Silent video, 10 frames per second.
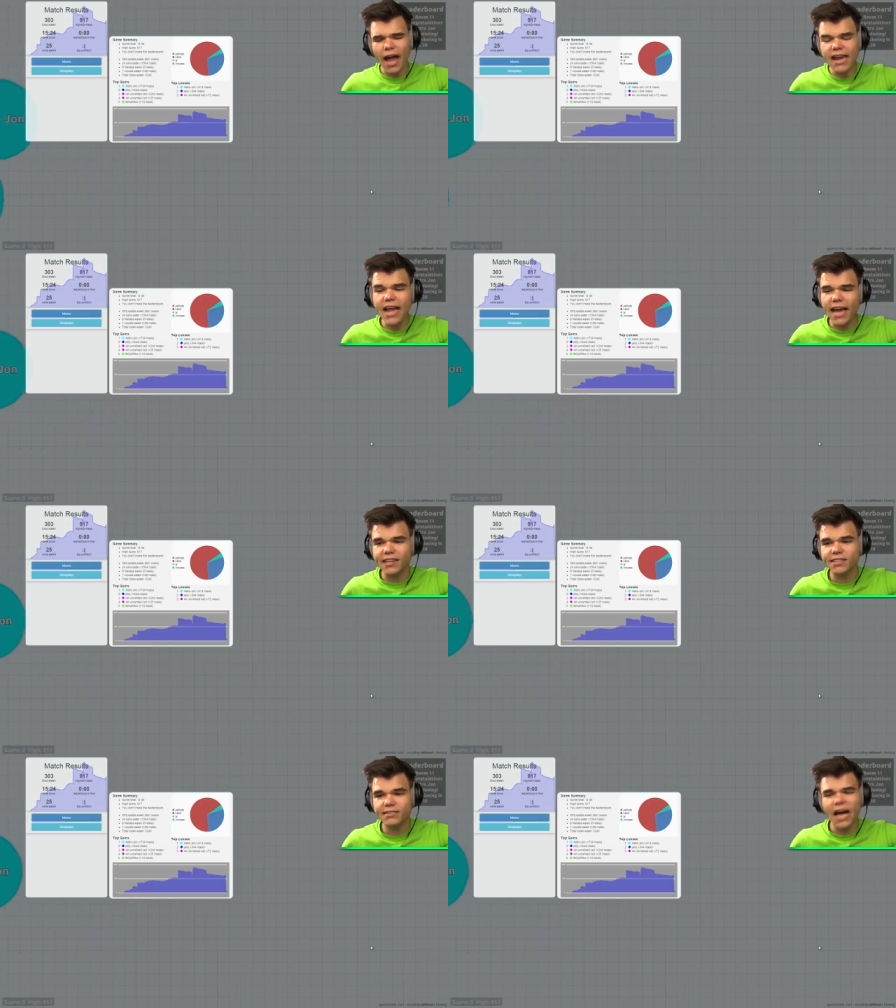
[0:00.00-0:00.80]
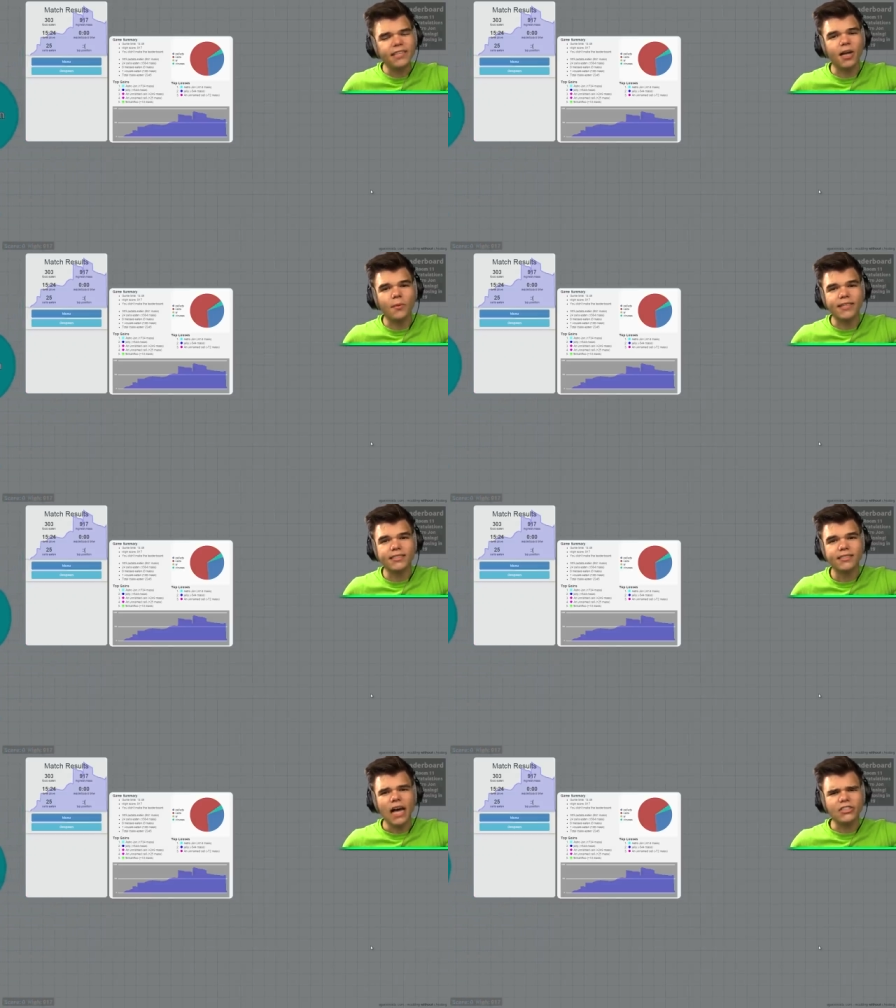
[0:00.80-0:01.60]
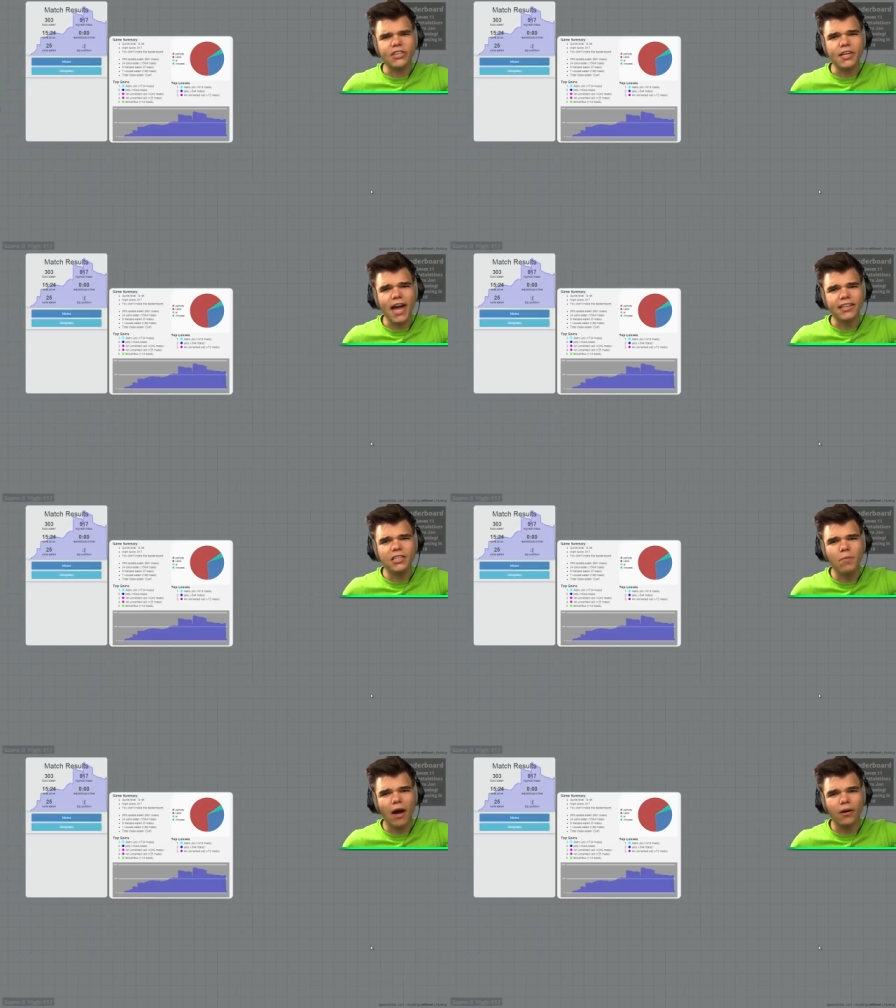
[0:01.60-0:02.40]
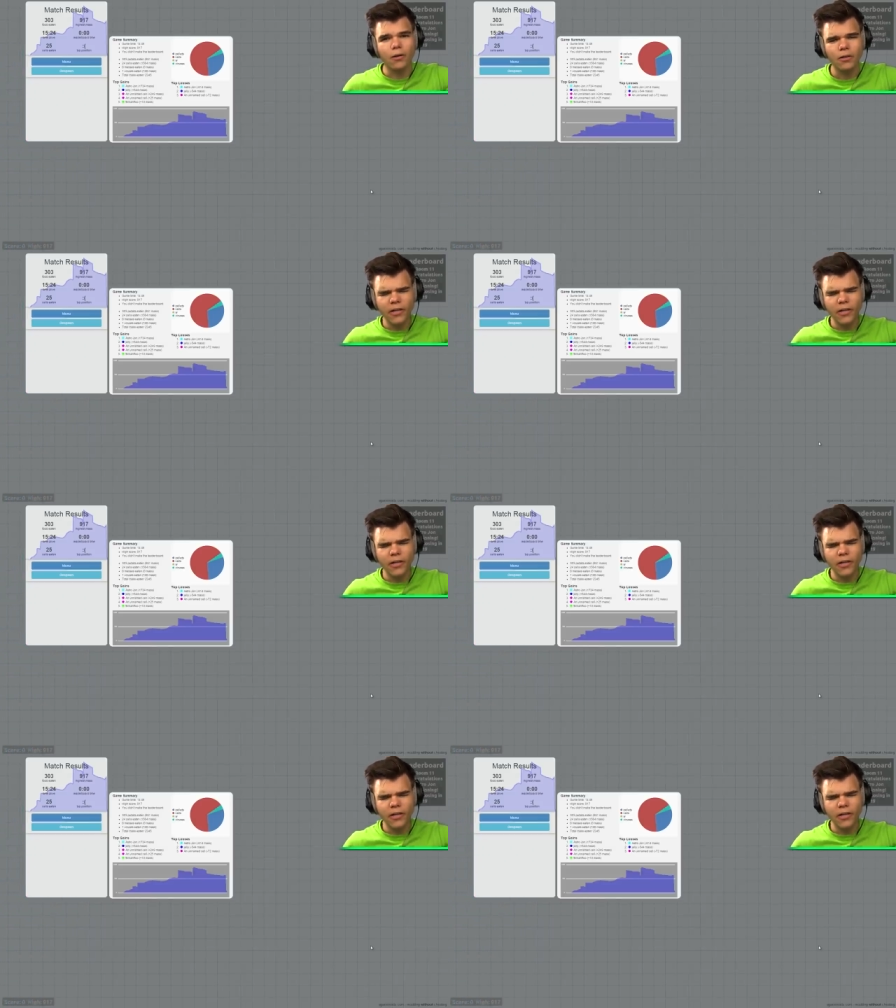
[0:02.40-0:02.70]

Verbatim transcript: And yeah, guys, as always, I'll see you guys tomorrow.